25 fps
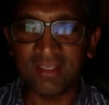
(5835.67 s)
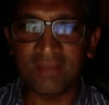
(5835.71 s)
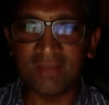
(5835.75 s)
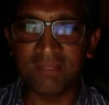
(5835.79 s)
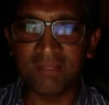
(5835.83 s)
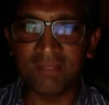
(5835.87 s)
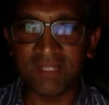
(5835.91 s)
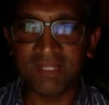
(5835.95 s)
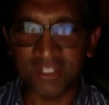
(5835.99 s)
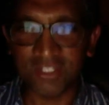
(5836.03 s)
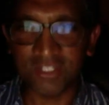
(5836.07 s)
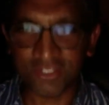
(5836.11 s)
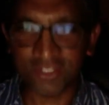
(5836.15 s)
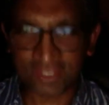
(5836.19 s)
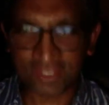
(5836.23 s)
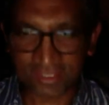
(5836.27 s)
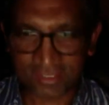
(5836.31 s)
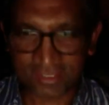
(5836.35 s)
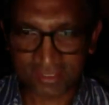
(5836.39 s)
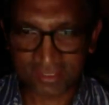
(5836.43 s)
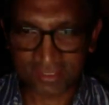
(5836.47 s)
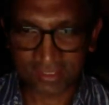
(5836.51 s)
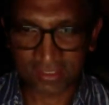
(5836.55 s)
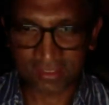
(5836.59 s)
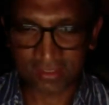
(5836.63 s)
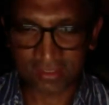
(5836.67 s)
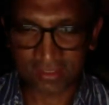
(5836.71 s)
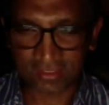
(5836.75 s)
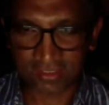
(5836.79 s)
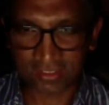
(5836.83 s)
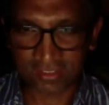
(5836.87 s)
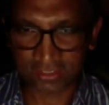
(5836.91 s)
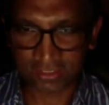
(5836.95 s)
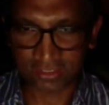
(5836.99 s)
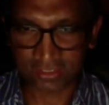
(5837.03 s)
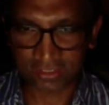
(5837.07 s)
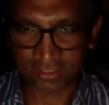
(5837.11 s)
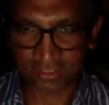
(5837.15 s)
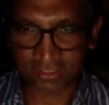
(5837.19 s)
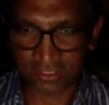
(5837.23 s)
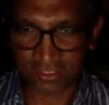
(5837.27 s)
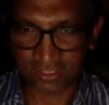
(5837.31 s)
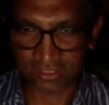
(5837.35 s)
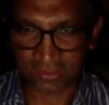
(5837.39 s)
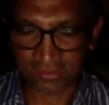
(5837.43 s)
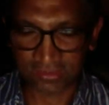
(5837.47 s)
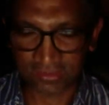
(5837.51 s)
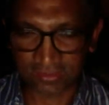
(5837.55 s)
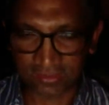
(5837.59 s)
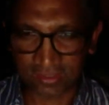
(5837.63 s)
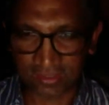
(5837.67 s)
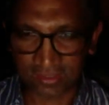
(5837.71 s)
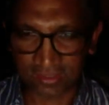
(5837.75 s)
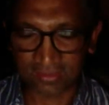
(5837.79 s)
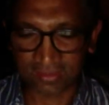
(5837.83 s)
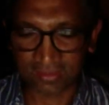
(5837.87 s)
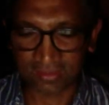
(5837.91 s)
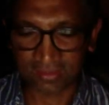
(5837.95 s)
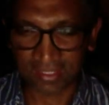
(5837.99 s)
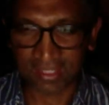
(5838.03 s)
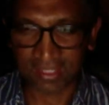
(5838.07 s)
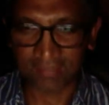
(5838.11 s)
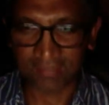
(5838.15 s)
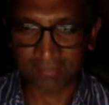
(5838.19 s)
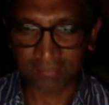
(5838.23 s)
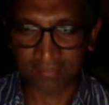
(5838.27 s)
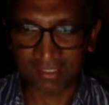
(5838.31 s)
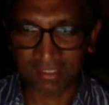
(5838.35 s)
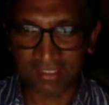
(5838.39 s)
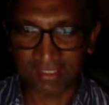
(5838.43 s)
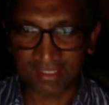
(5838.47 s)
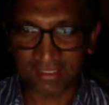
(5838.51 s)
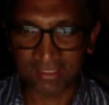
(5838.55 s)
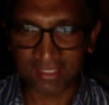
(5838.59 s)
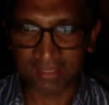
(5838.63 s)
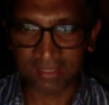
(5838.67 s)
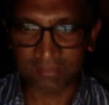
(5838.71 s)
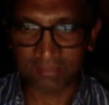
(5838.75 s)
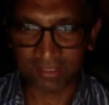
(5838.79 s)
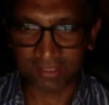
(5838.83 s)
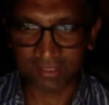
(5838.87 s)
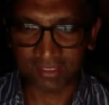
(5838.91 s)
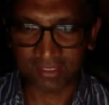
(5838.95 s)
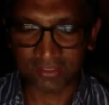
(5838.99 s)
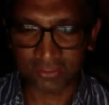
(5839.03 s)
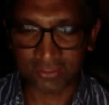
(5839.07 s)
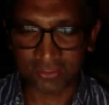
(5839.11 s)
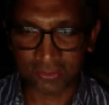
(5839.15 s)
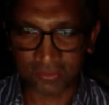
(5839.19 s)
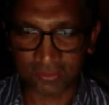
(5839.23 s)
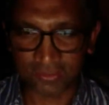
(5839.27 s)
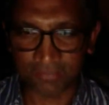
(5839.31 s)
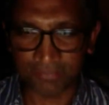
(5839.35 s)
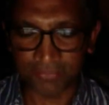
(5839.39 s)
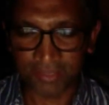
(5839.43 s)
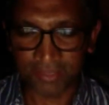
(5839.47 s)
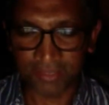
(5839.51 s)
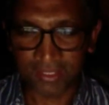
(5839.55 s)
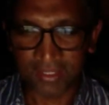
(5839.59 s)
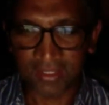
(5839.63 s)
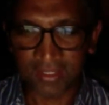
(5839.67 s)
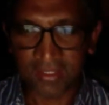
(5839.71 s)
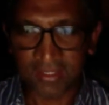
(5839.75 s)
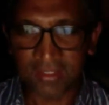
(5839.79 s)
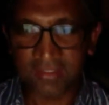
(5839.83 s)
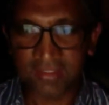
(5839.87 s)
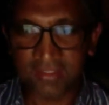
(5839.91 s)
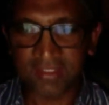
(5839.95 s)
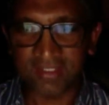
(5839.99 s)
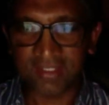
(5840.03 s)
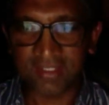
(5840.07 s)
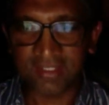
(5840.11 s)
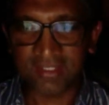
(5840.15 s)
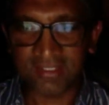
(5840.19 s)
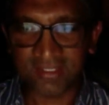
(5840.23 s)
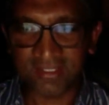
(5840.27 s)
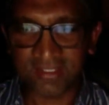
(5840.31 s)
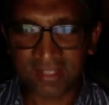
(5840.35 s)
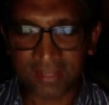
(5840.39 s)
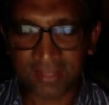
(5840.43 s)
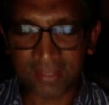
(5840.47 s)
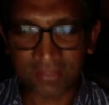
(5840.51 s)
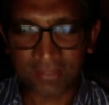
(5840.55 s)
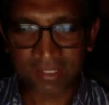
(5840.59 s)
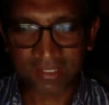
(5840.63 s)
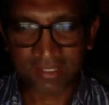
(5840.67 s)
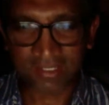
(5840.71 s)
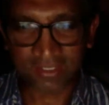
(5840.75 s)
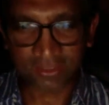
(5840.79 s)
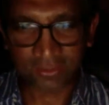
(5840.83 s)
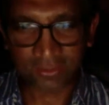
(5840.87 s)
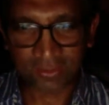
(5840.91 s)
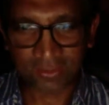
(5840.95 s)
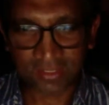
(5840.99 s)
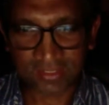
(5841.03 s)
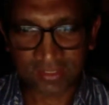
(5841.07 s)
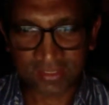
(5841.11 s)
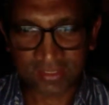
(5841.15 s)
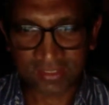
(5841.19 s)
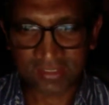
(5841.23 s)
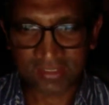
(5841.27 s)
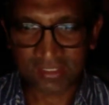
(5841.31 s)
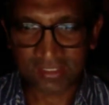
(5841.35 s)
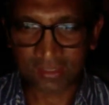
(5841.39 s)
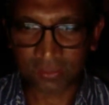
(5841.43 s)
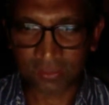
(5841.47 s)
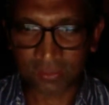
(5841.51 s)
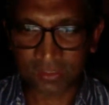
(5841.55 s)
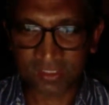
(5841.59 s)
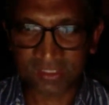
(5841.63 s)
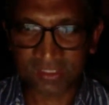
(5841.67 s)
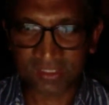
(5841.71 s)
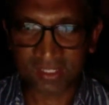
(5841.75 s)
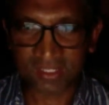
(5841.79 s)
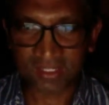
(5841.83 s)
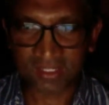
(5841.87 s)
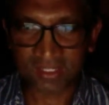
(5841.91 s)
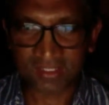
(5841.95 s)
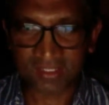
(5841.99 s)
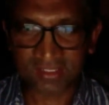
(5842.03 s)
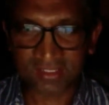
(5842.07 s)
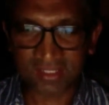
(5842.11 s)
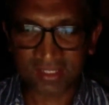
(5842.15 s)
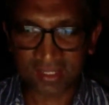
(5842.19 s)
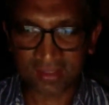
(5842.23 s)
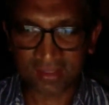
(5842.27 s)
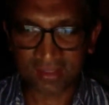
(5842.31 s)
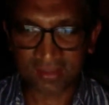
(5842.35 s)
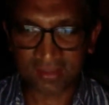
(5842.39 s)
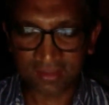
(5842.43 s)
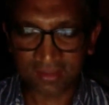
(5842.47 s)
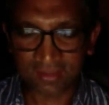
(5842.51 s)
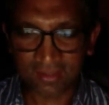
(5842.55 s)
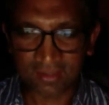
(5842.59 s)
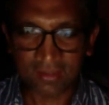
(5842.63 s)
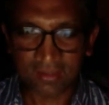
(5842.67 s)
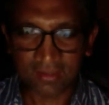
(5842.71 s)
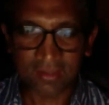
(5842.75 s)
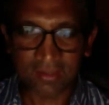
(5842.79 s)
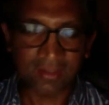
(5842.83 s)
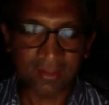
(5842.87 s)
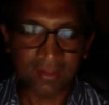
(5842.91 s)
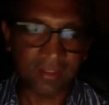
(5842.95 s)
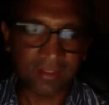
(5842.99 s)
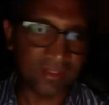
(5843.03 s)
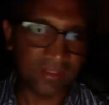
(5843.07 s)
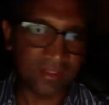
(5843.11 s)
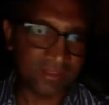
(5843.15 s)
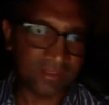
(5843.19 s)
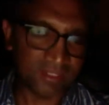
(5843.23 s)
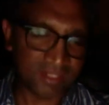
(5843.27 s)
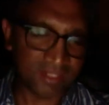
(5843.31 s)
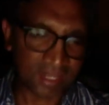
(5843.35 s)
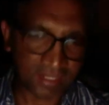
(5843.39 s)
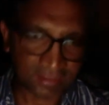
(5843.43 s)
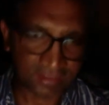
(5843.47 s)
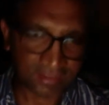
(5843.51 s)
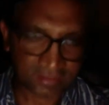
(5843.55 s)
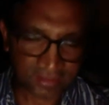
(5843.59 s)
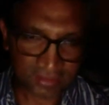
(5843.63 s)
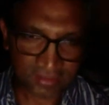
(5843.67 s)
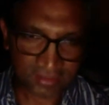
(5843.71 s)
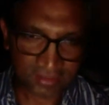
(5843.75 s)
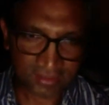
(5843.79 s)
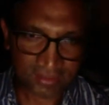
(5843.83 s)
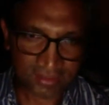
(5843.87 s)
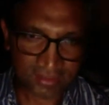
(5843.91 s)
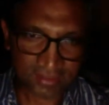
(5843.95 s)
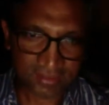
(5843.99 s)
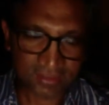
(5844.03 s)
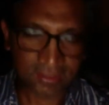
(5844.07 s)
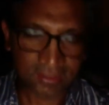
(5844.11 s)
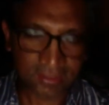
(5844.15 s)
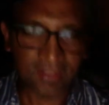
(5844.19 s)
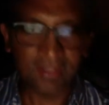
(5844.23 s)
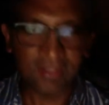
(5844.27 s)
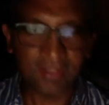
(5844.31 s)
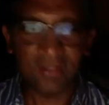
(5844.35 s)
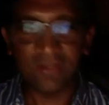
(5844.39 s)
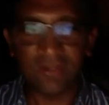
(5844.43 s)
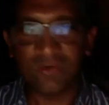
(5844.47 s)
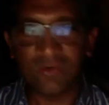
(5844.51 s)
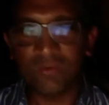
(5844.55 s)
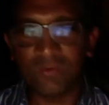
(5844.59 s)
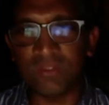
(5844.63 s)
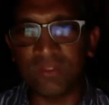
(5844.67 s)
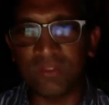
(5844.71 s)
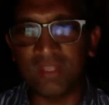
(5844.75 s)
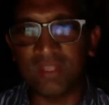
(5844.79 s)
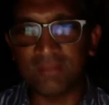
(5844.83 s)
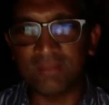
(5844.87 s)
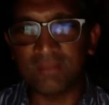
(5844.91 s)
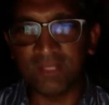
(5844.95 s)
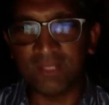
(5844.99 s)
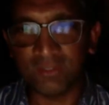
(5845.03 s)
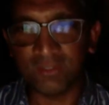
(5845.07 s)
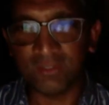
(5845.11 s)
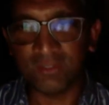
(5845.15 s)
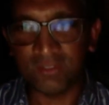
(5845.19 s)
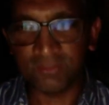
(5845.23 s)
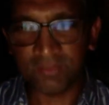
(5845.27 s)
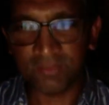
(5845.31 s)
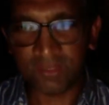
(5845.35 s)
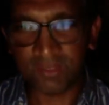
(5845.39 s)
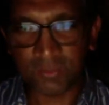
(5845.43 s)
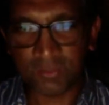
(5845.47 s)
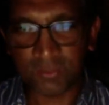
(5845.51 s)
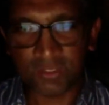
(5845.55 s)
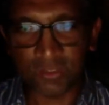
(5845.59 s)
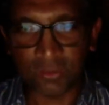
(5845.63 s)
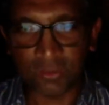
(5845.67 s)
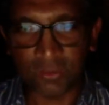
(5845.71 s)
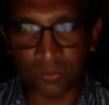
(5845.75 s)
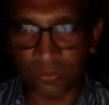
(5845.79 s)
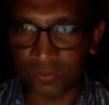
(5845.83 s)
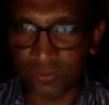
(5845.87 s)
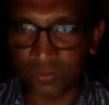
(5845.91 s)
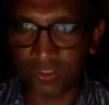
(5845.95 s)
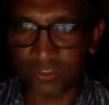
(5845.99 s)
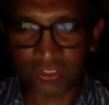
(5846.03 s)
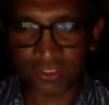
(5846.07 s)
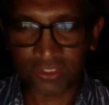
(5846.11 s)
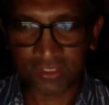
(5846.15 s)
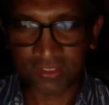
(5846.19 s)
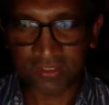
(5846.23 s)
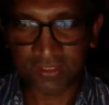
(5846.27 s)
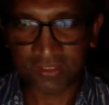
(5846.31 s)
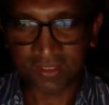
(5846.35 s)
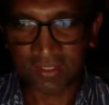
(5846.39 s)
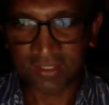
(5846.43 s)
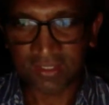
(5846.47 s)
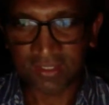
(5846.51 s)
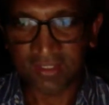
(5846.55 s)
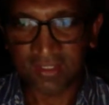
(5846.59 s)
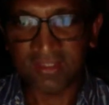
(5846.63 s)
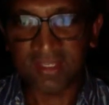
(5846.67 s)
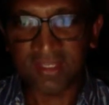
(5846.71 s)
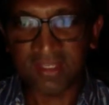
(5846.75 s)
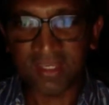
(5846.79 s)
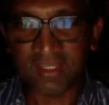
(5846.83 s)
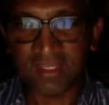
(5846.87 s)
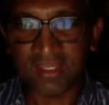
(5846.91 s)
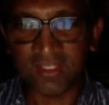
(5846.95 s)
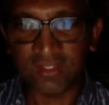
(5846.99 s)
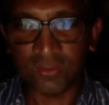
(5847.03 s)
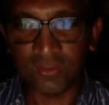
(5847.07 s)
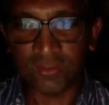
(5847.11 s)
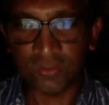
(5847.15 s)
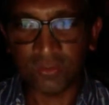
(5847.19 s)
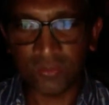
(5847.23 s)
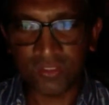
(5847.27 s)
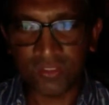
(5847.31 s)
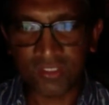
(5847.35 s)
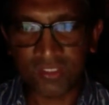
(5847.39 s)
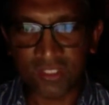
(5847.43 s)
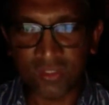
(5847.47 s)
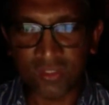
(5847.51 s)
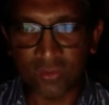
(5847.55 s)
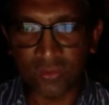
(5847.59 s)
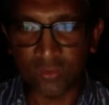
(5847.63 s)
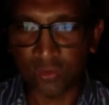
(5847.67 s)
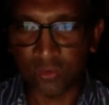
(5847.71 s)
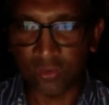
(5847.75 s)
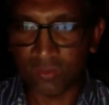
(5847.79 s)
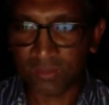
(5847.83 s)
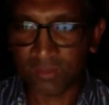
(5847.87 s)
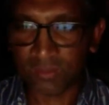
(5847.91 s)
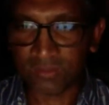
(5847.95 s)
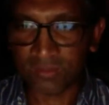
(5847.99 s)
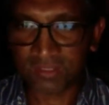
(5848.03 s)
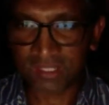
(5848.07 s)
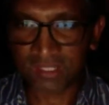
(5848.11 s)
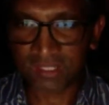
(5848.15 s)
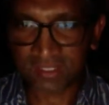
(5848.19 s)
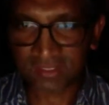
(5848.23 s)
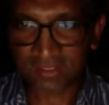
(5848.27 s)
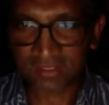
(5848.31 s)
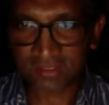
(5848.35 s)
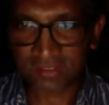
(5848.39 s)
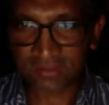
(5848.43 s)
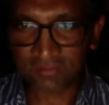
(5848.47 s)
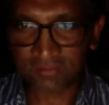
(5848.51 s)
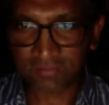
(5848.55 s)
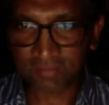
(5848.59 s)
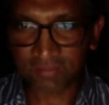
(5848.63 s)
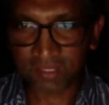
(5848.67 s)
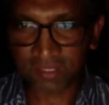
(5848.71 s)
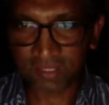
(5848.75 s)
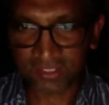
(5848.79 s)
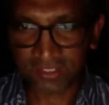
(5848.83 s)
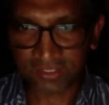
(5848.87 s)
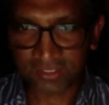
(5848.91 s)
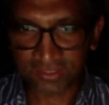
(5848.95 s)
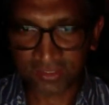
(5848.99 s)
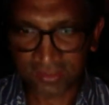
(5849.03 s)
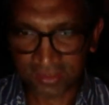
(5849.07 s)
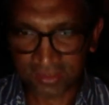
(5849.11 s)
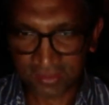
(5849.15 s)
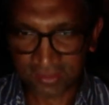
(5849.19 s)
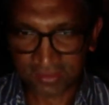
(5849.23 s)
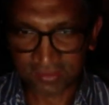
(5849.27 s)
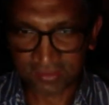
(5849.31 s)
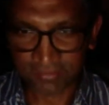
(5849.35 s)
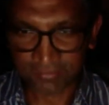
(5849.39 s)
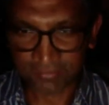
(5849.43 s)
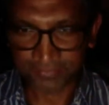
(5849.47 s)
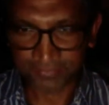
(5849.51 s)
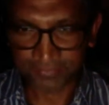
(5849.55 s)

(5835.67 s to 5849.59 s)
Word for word: emergency situation, in like malignant hypertension. The reason yeah. I'm telling you this is there were studies done in the nineties when amlodipine was launched. They used normotensive patients.